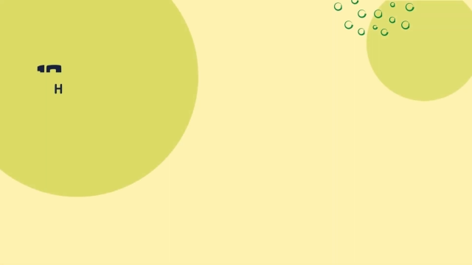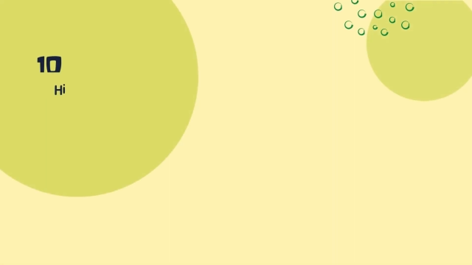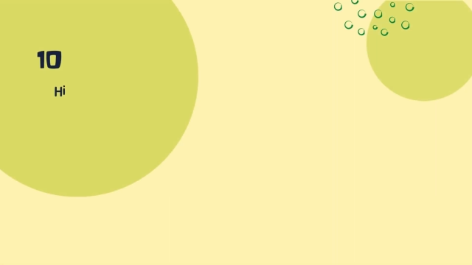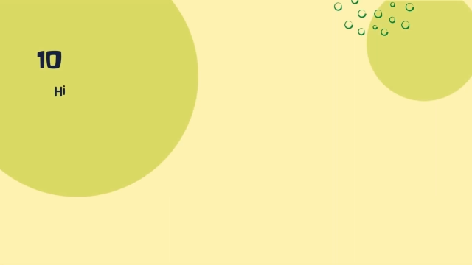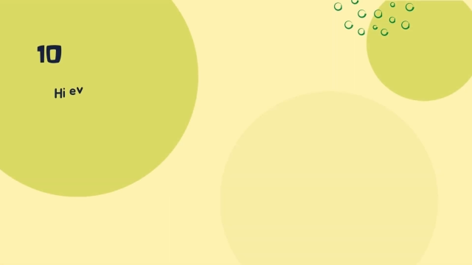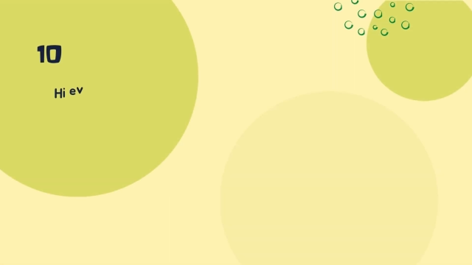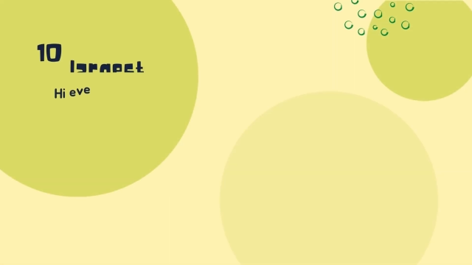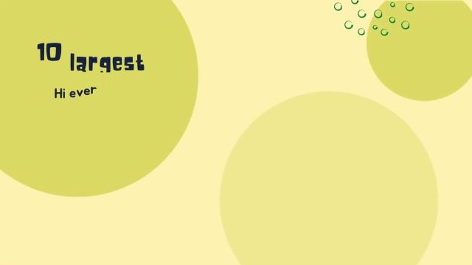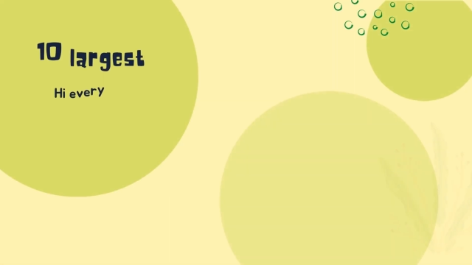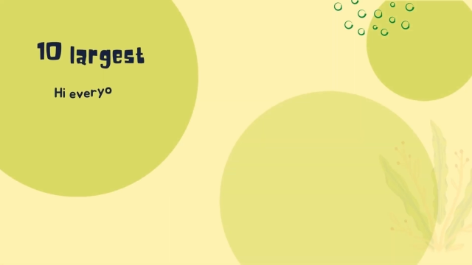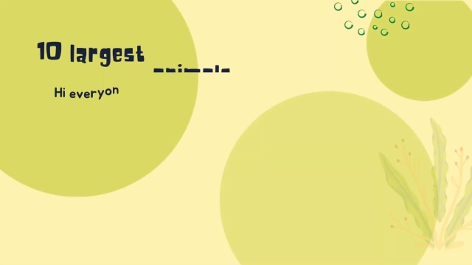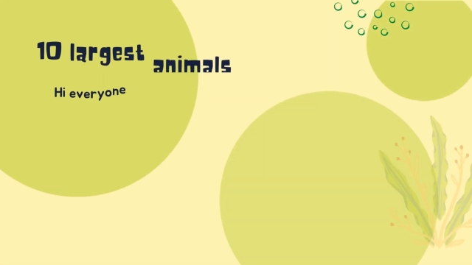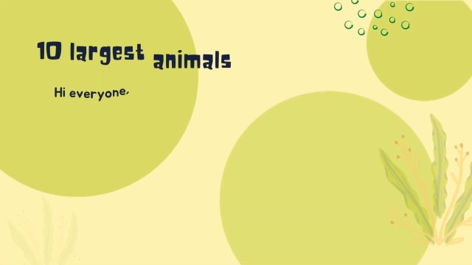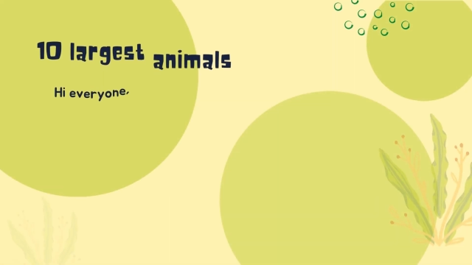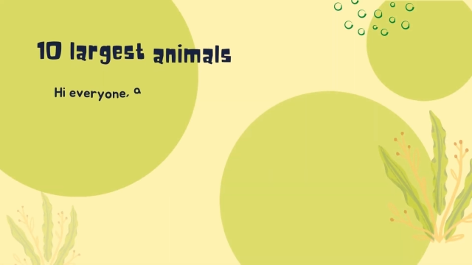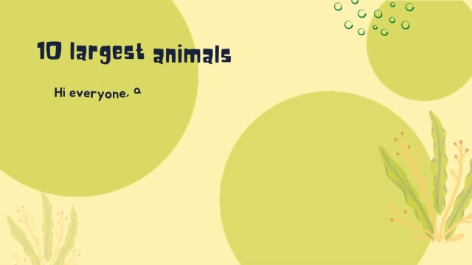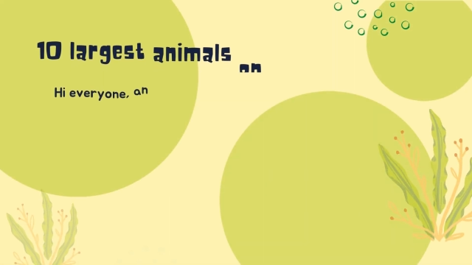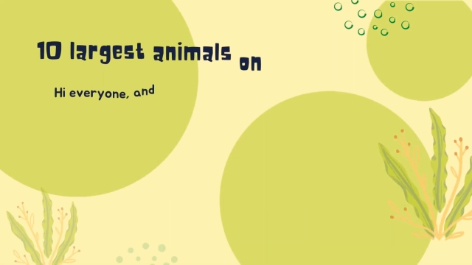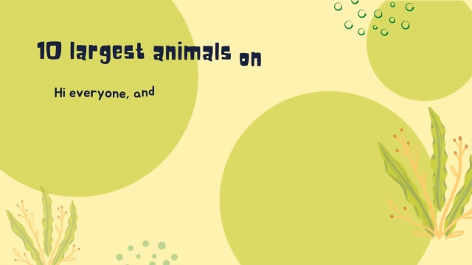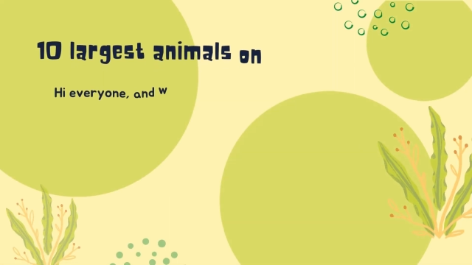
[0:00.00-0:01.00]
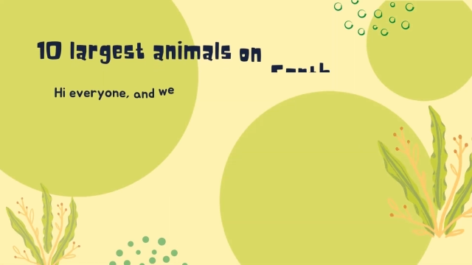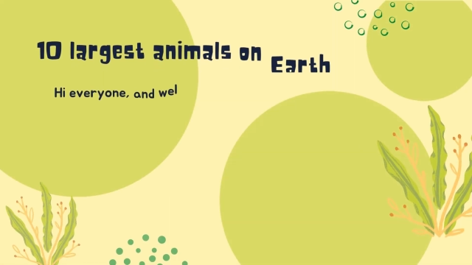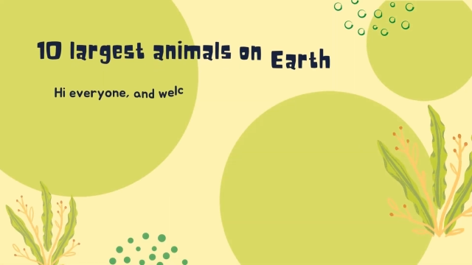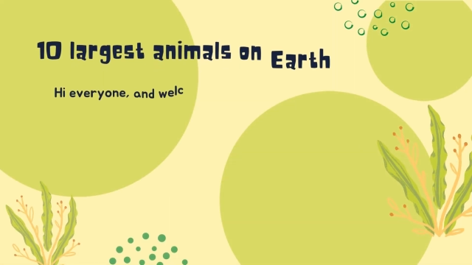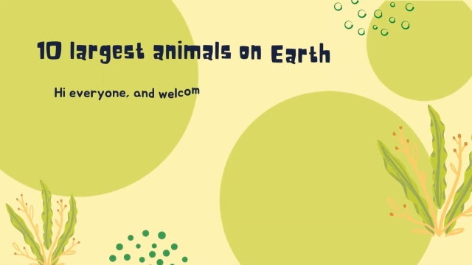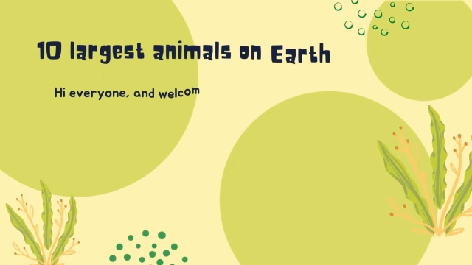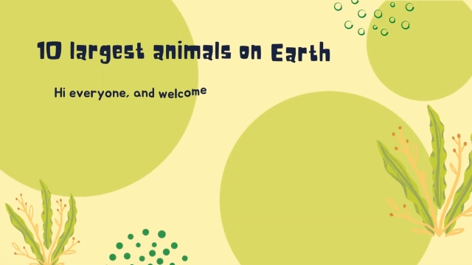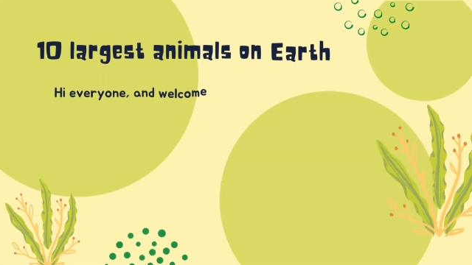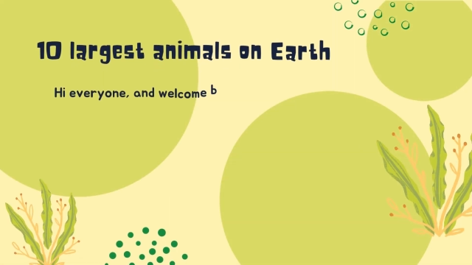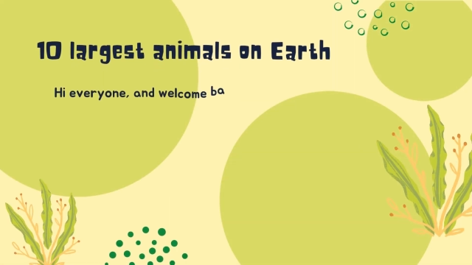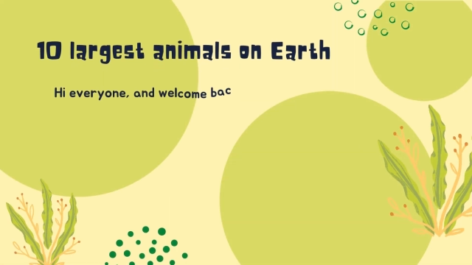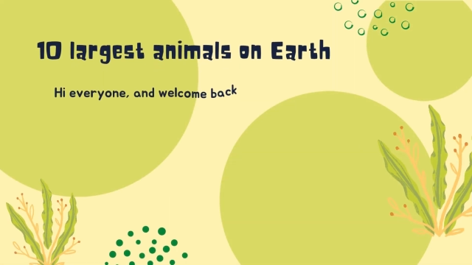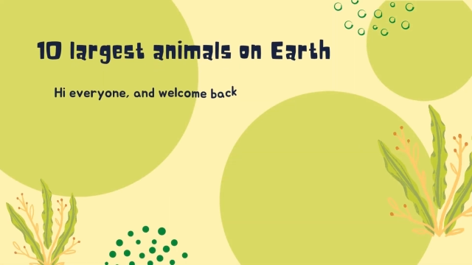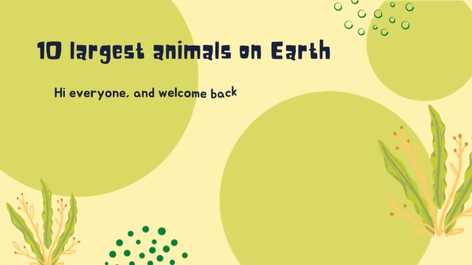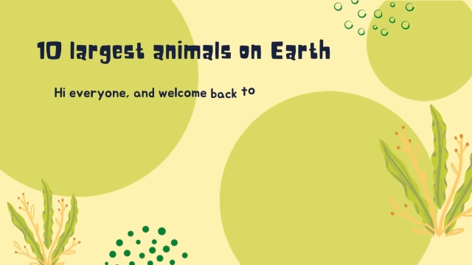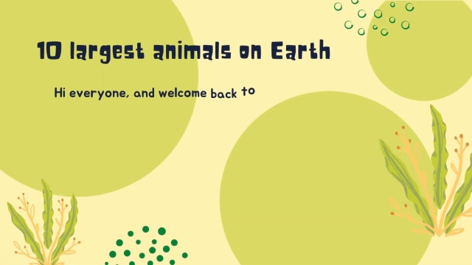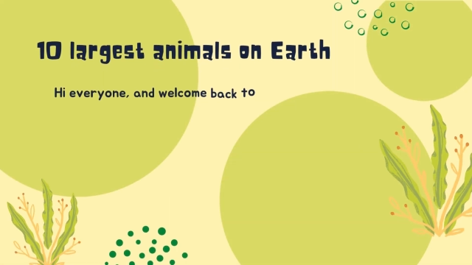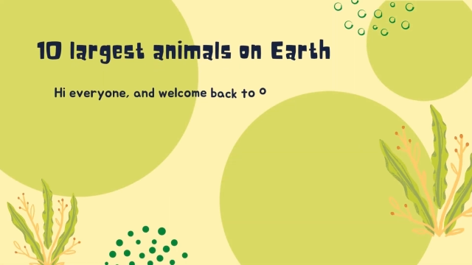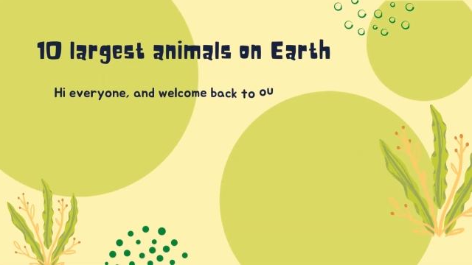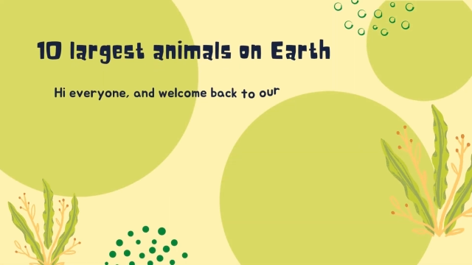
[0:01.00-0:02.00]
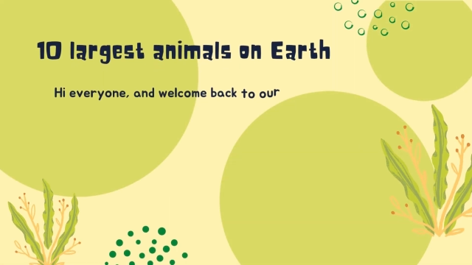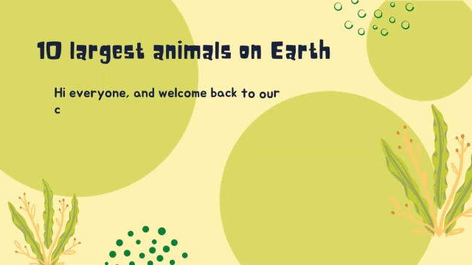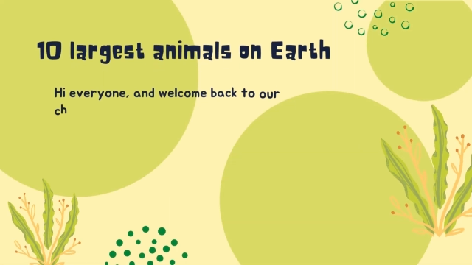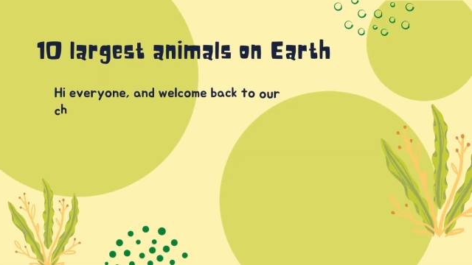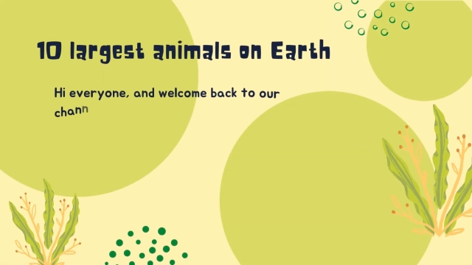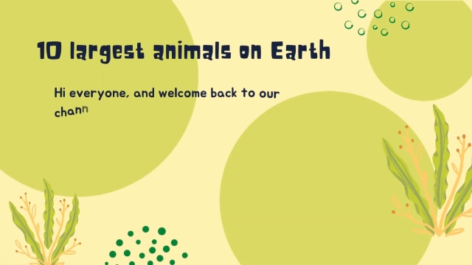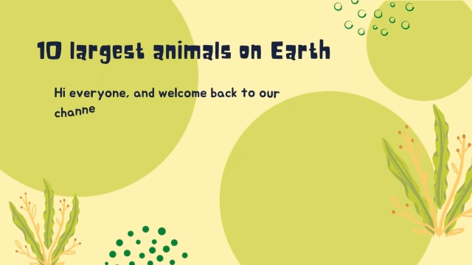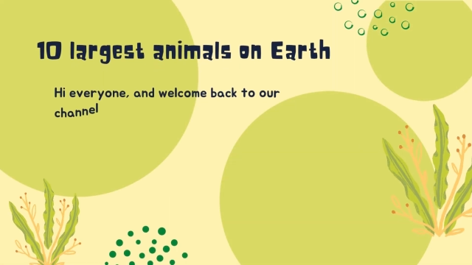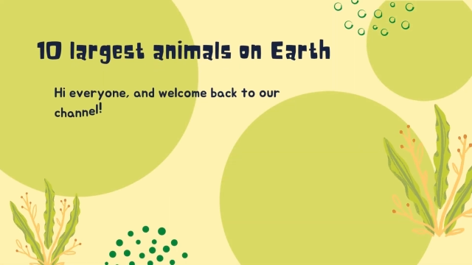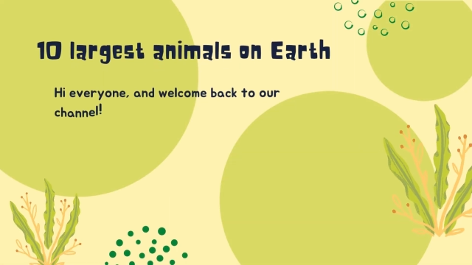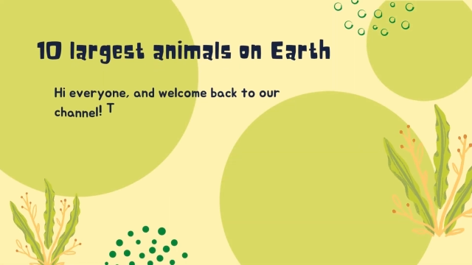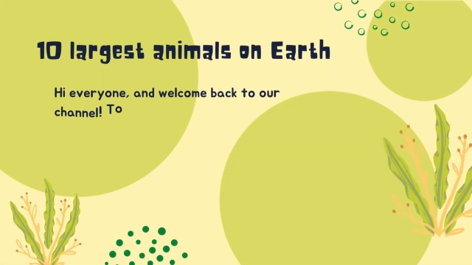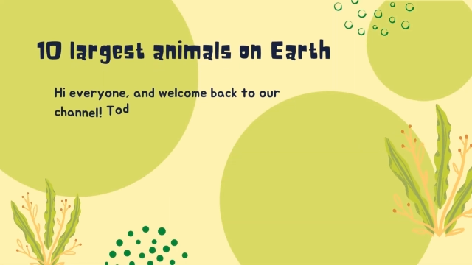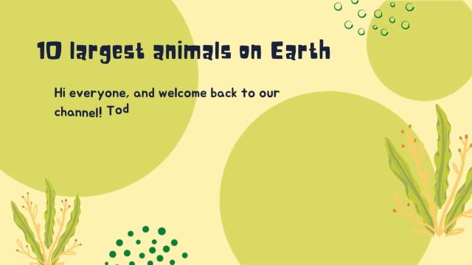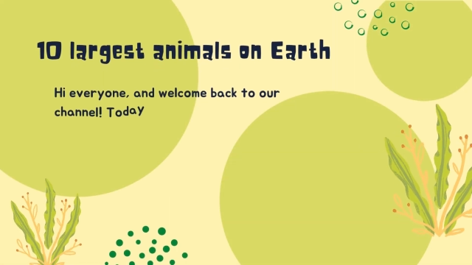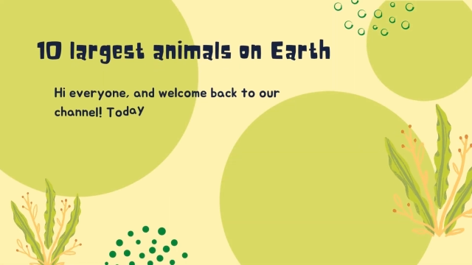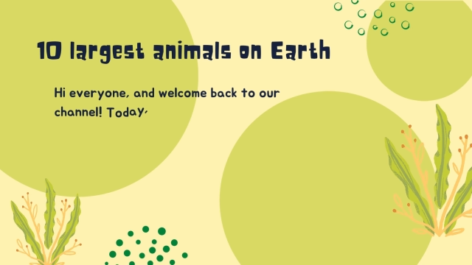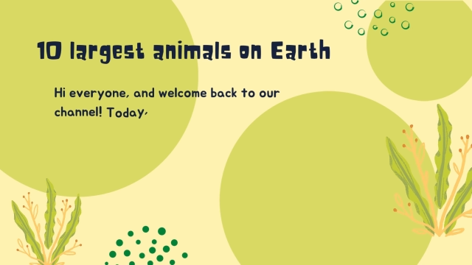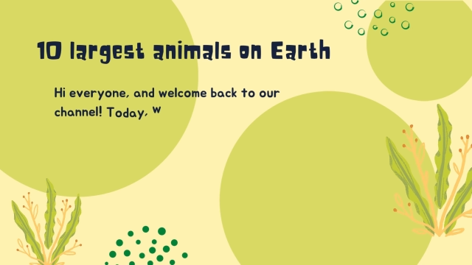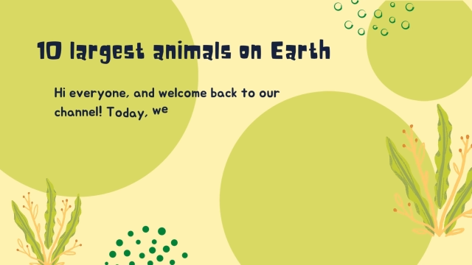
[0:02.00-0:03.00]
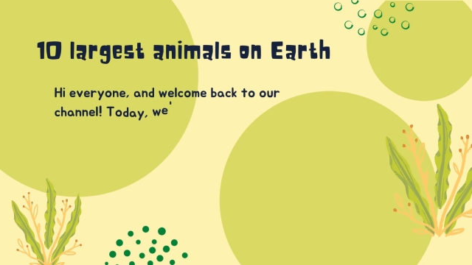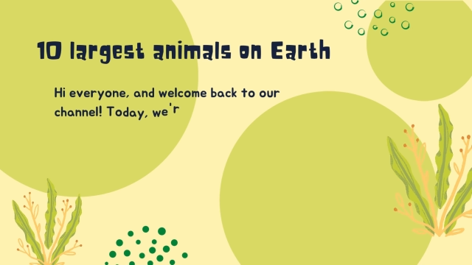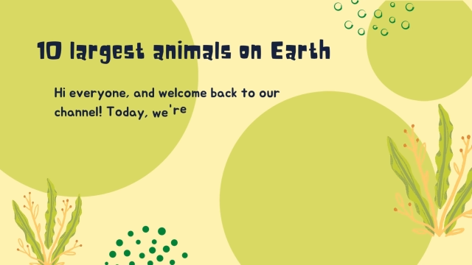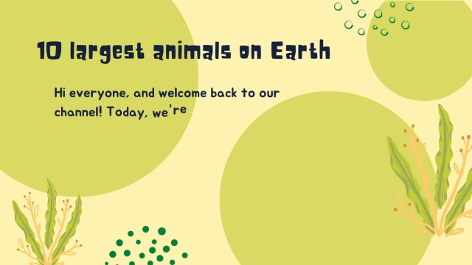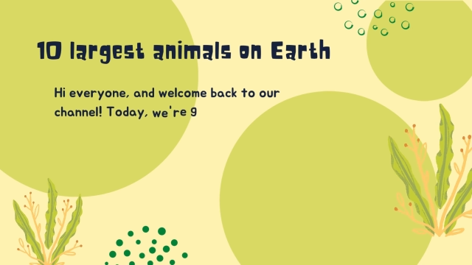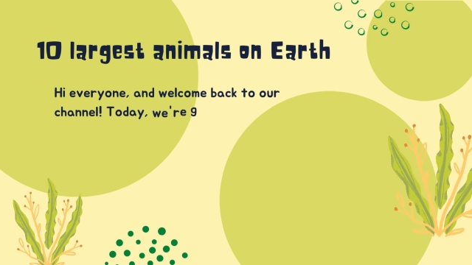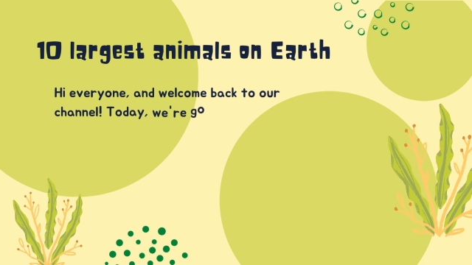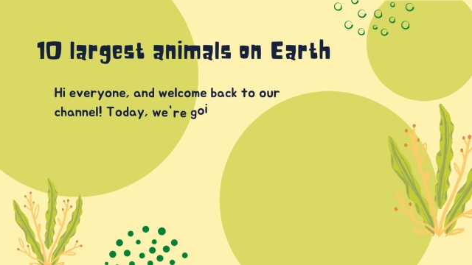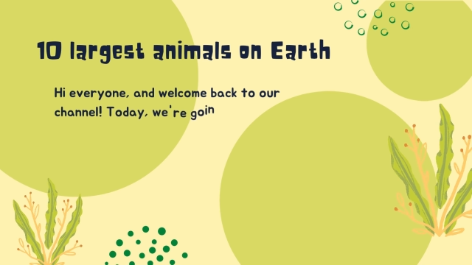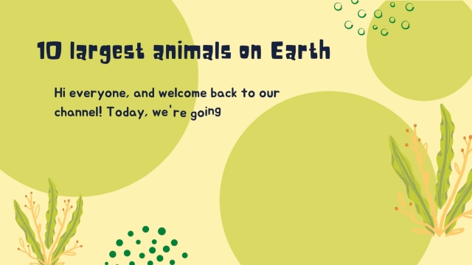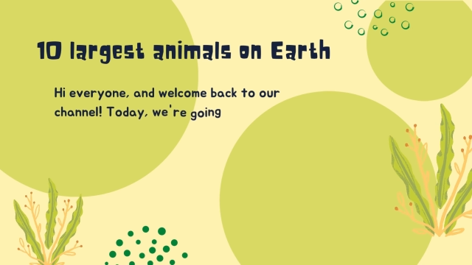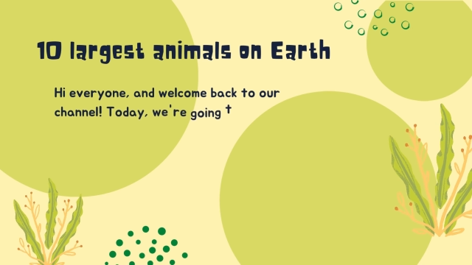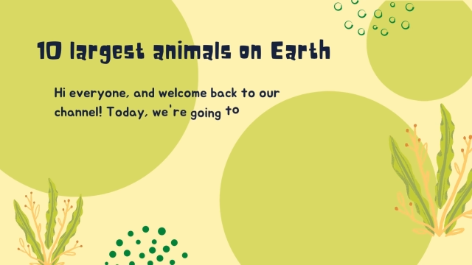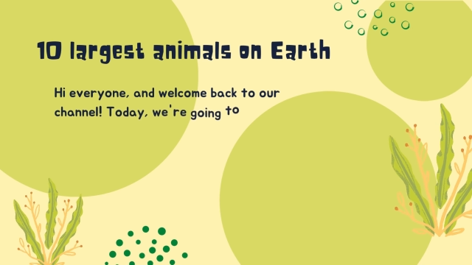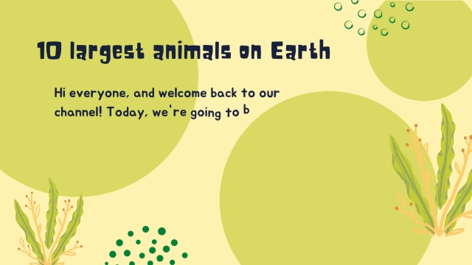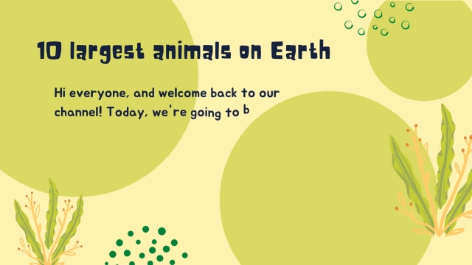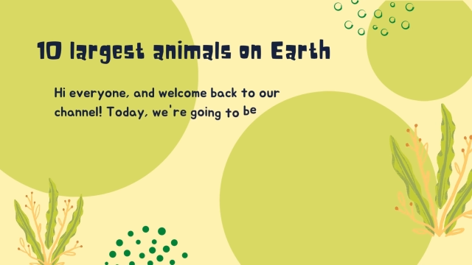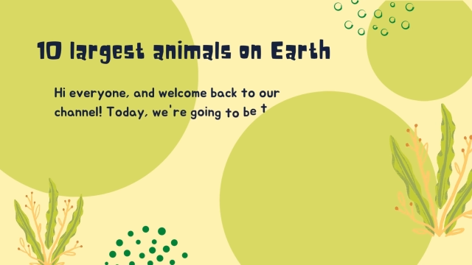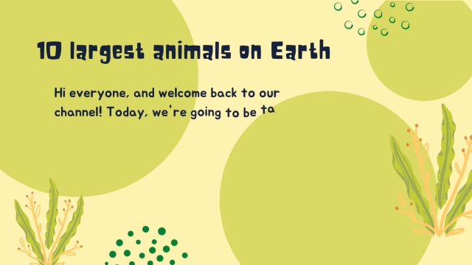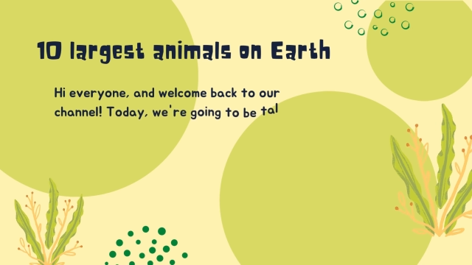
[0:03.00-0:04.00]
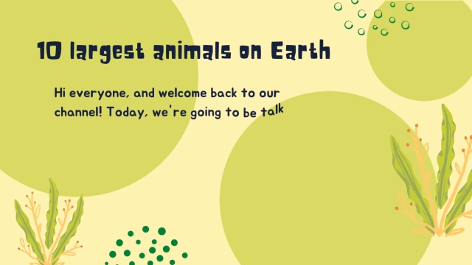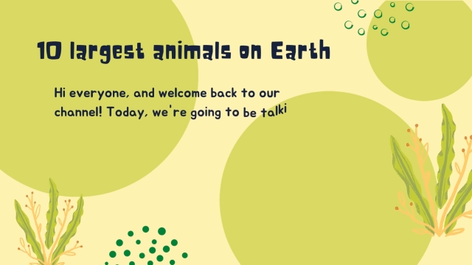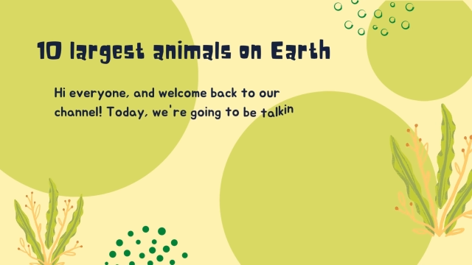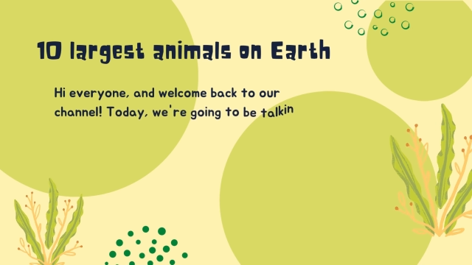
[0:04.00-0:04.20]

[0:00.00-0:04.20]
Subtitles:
Nobody's mouth can be seen.